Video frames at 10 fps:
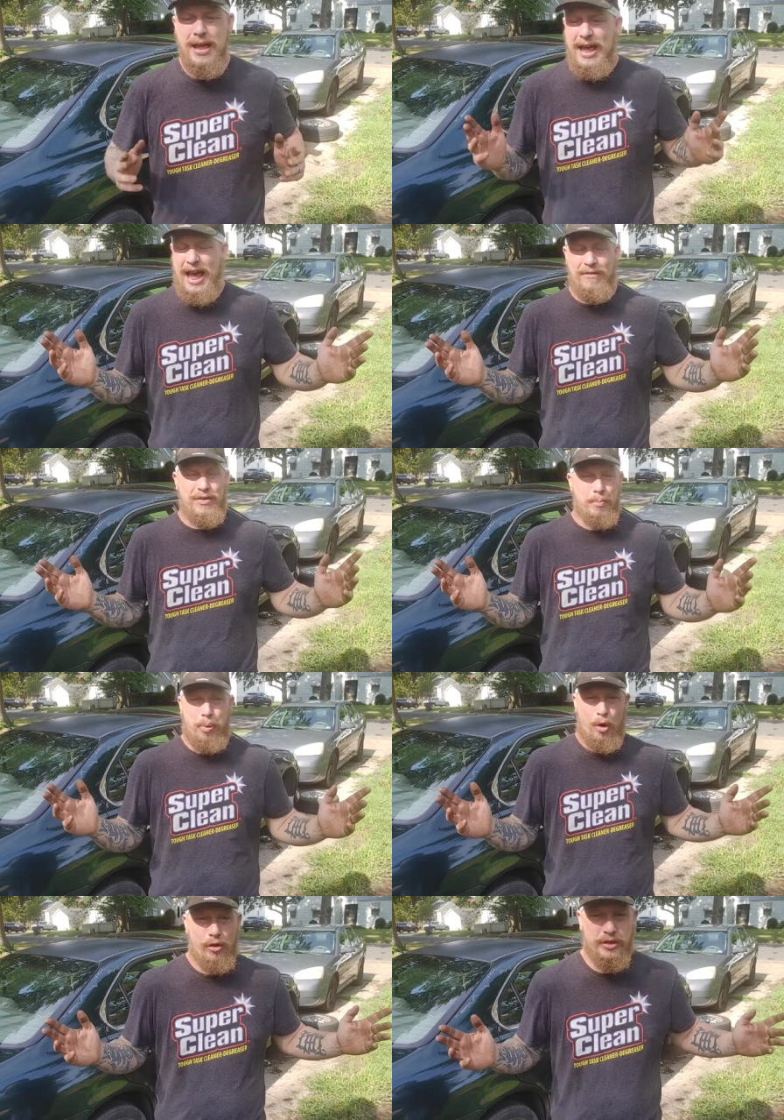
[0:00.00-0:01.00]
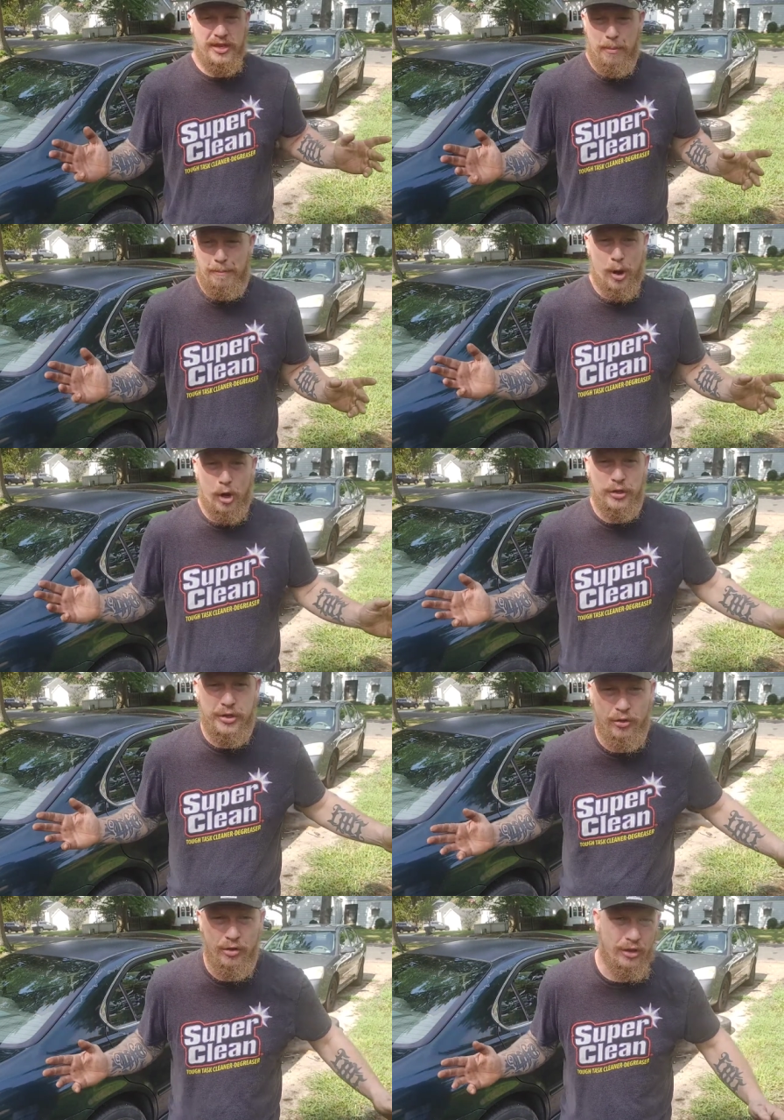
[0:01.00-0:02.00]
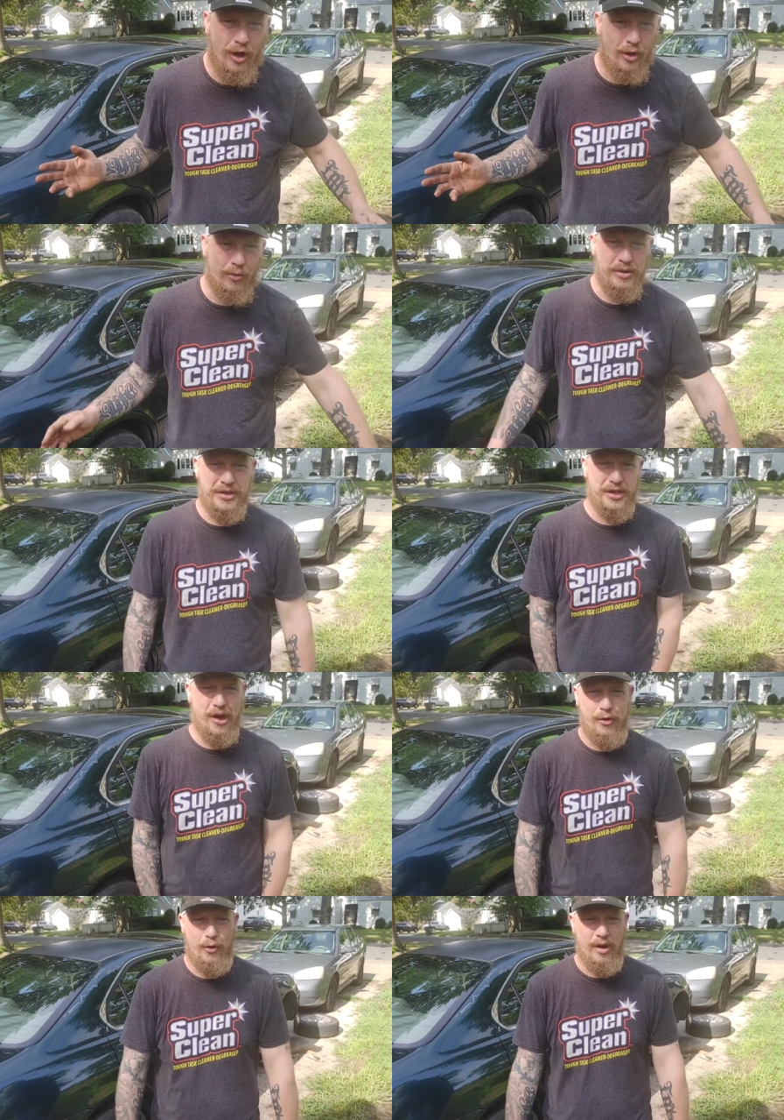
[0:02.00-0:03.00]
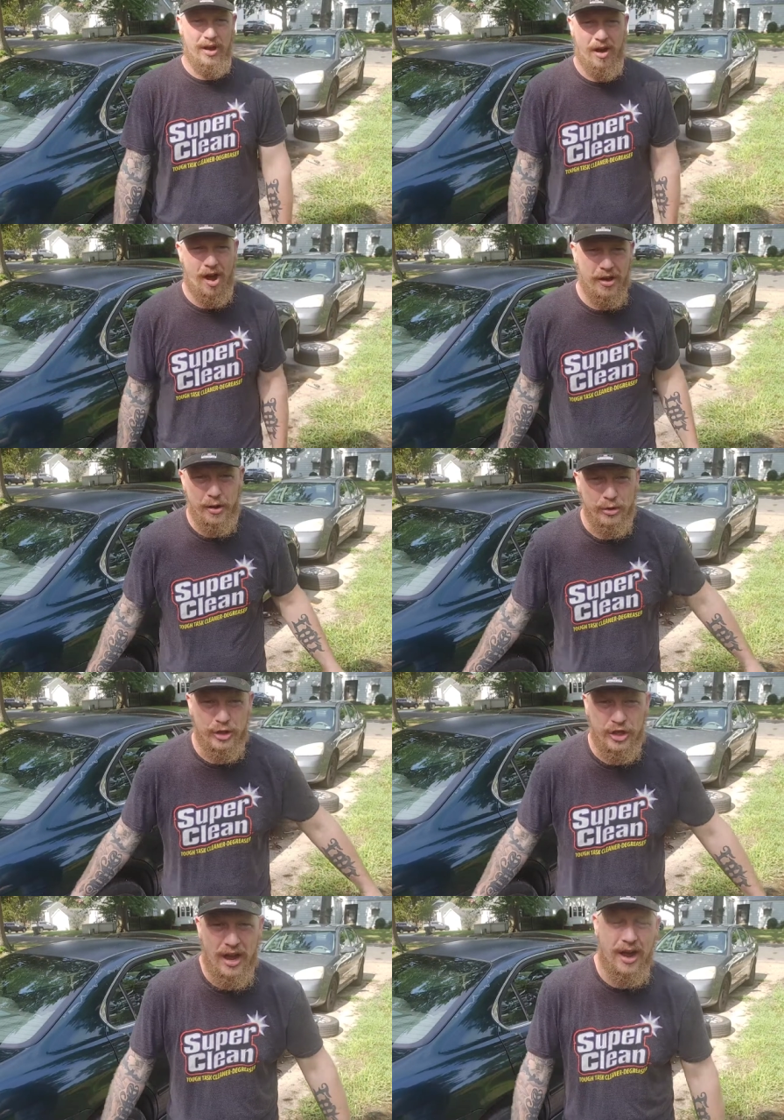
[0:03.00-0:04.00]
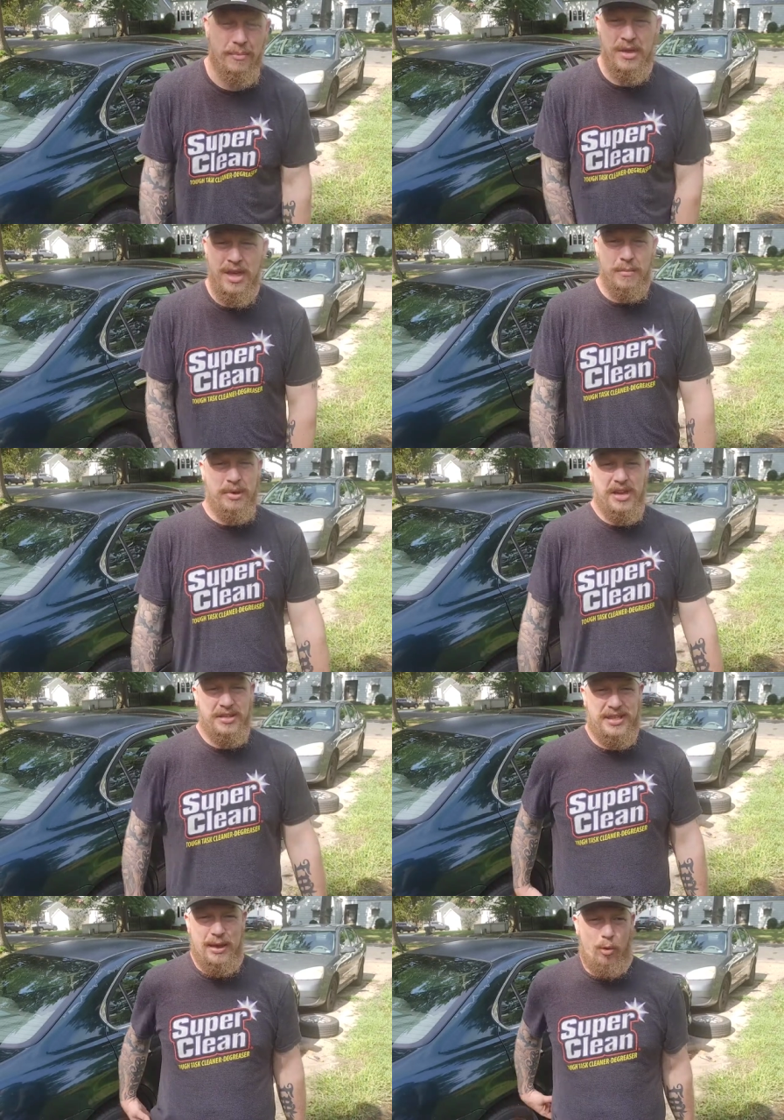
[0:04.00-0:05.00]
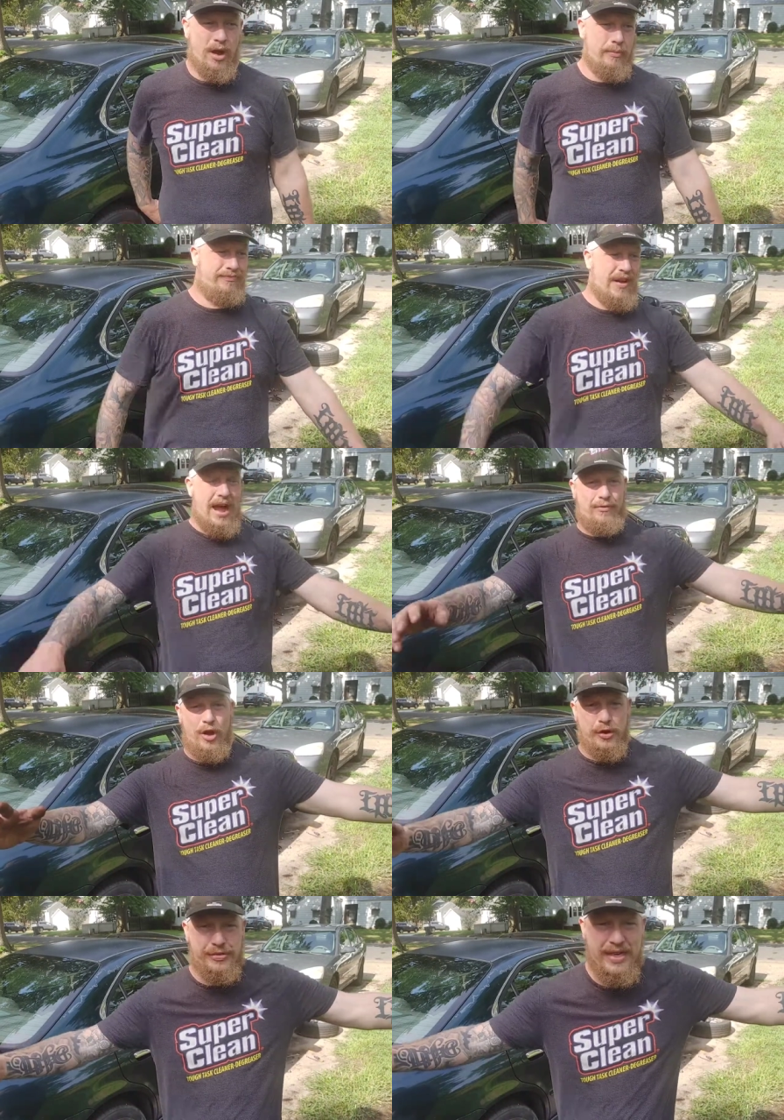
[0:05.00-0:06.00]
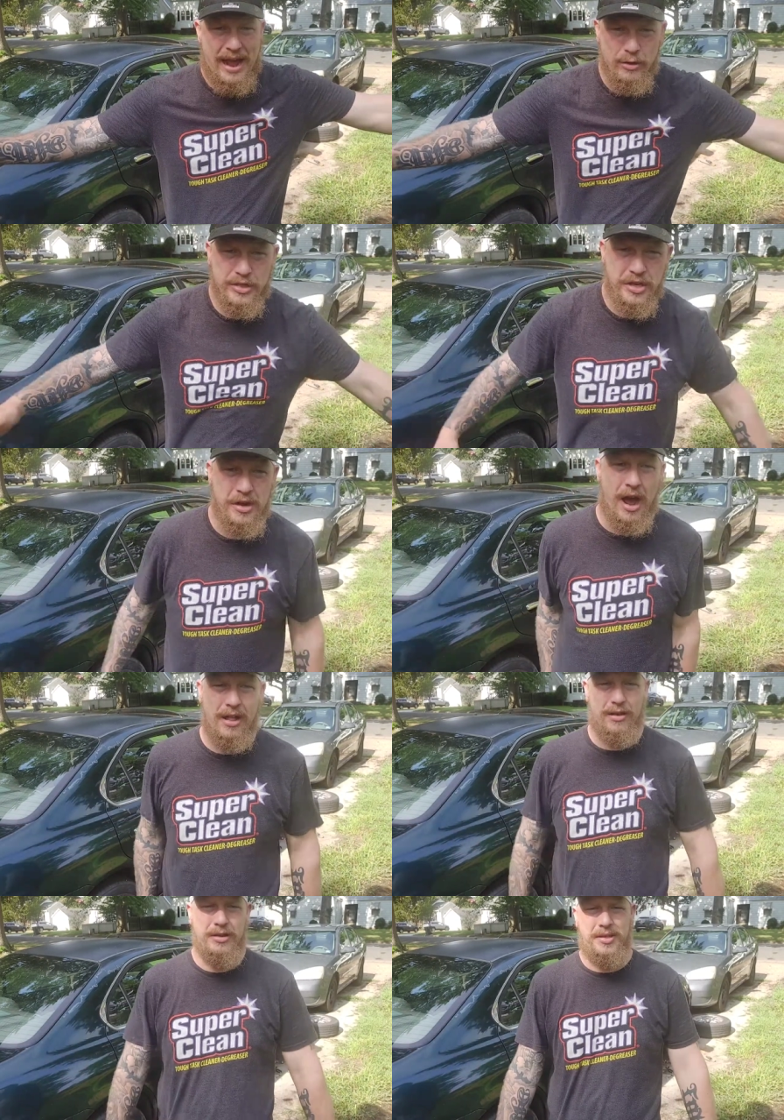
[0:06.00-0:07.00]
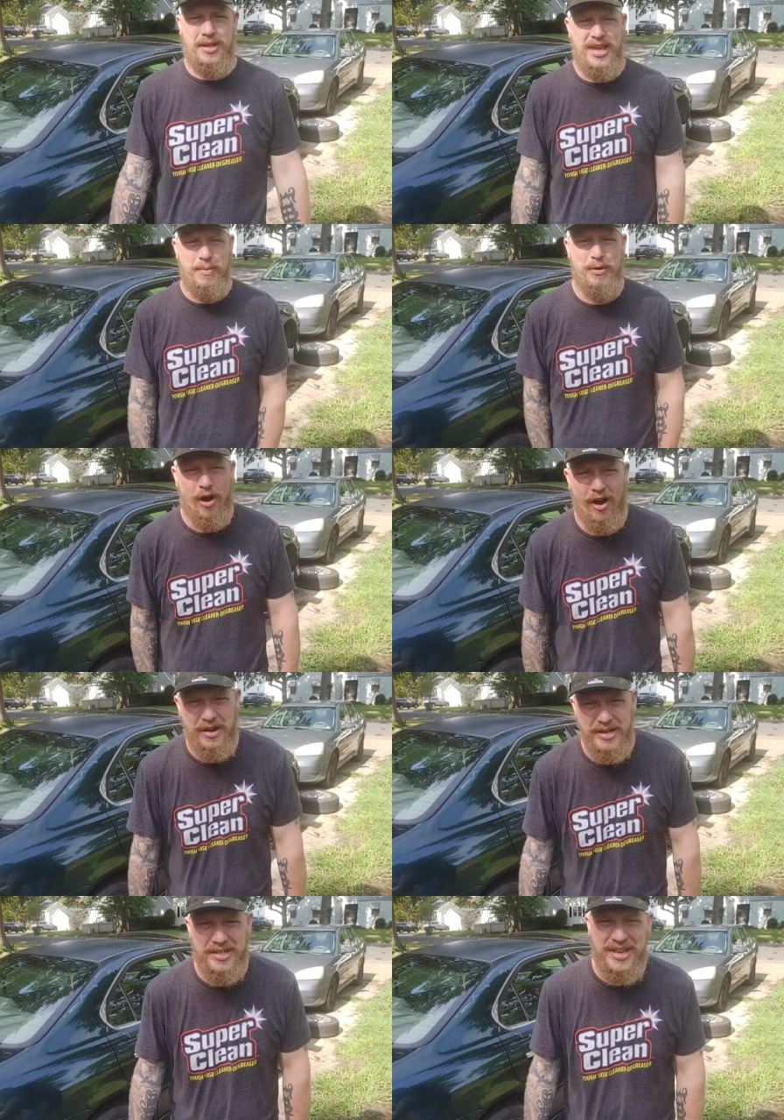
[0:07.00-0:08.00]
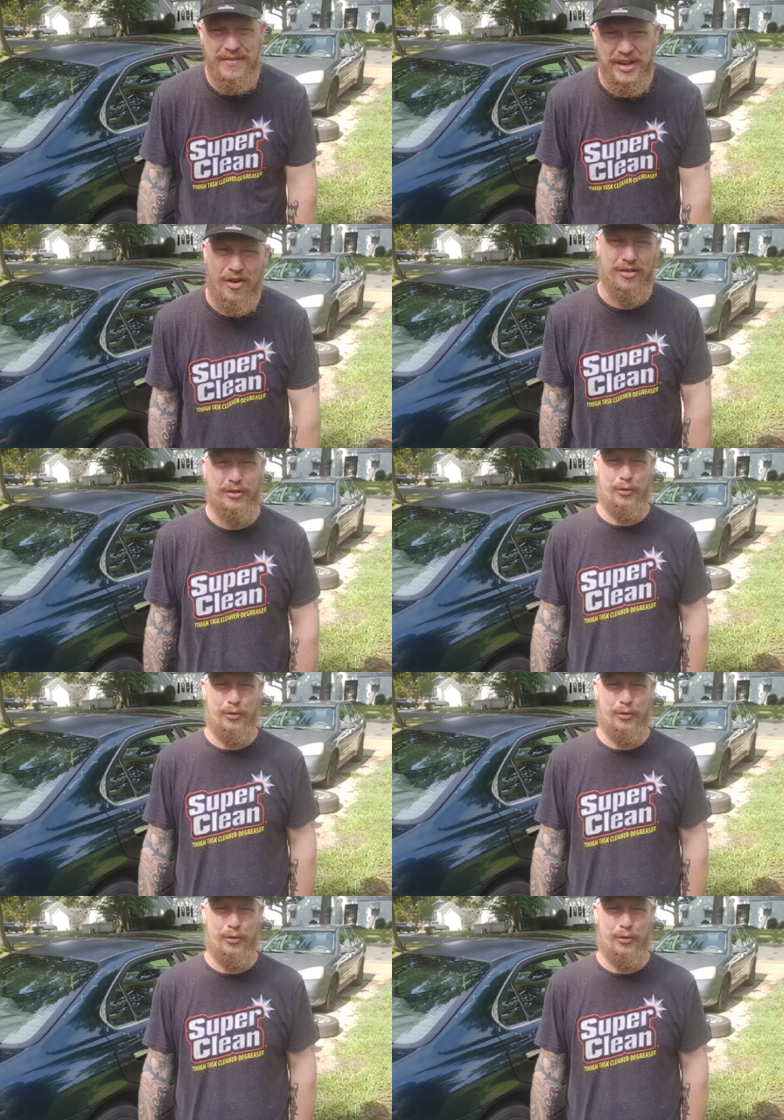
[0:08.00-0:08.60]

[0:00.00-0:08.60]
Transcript: having to pull some personal loan to go to an auto shop because they want $500,000 to keep your Honda Civic on the